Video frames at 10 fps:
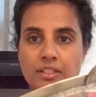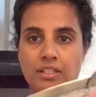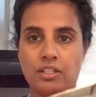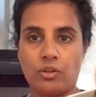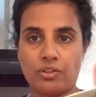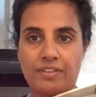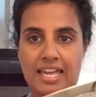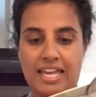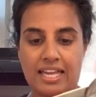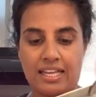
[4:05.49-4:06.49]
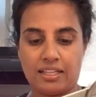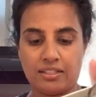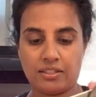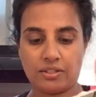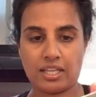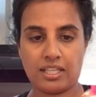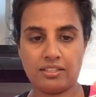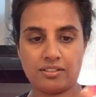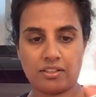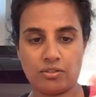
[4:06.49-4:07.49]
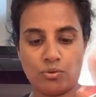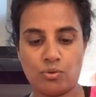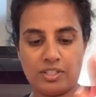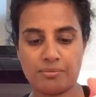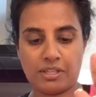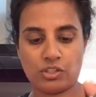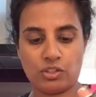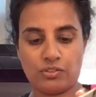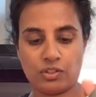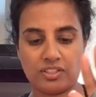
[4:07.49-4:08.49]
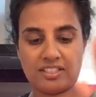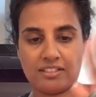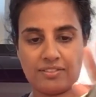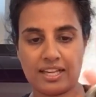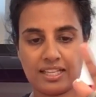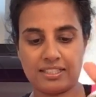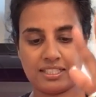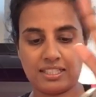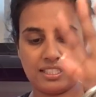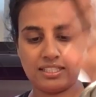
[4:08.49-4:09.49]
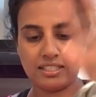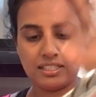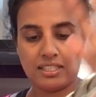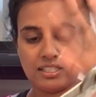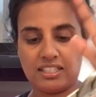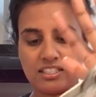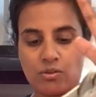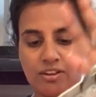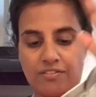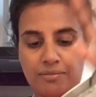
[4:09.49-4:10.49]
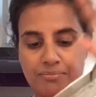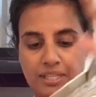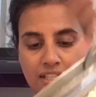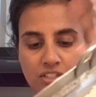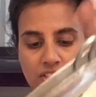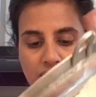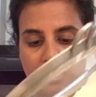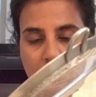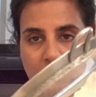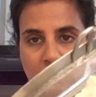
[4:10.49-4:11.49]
a lot of air, okay? So always make sure you've got a sieve handy. This is quite a fun bit actually.